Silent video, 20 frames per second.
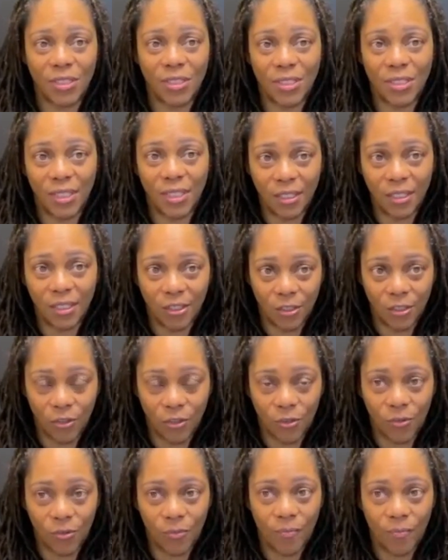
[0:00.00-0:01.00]
seeing
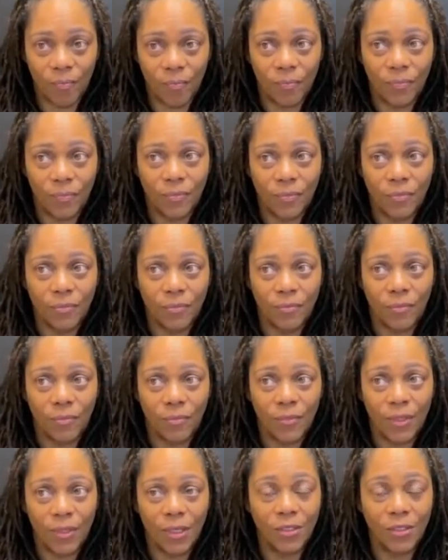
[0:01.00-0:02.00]
you
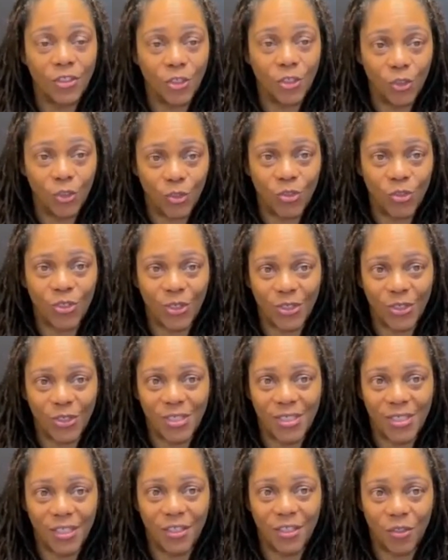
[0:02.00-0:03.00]
until you start
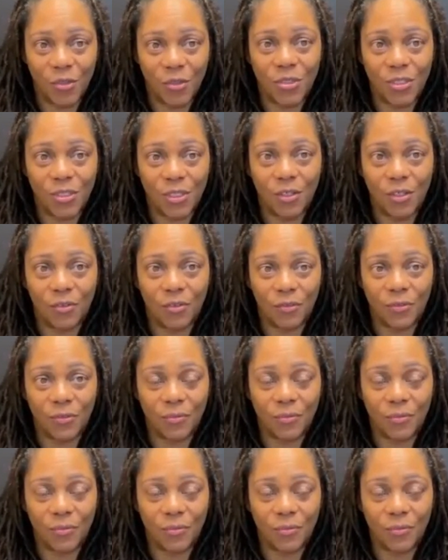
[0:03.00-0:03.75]
seeing yourself.